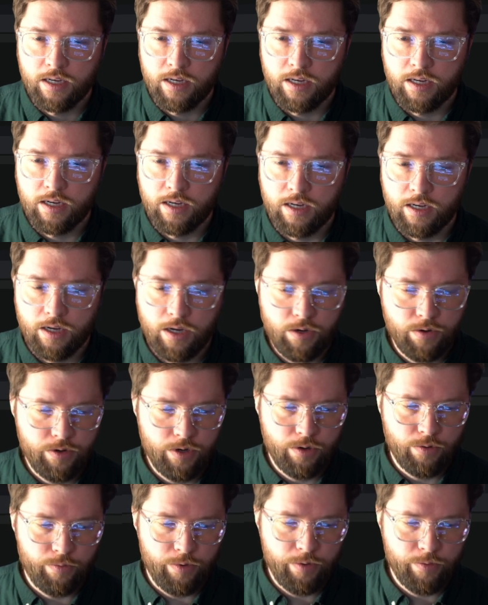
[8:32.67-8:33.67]
Oh
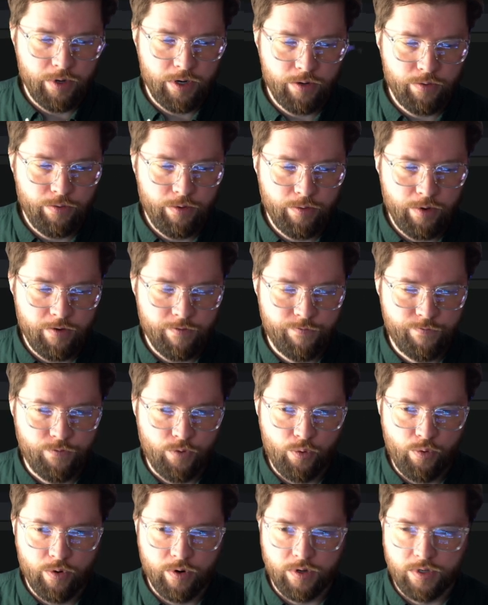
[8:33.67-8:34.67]
no, we want
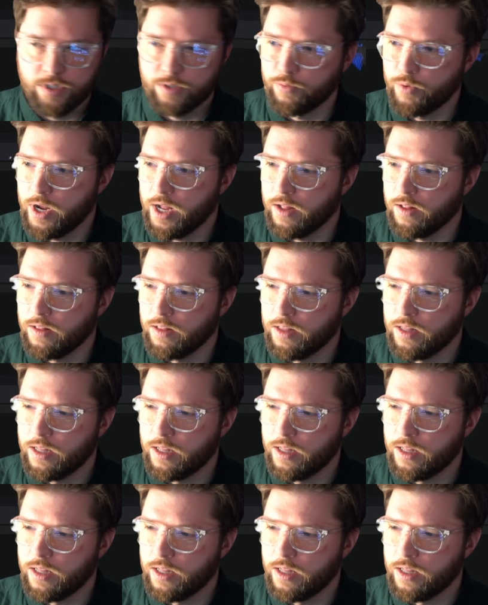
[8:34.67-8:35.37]
4 as well.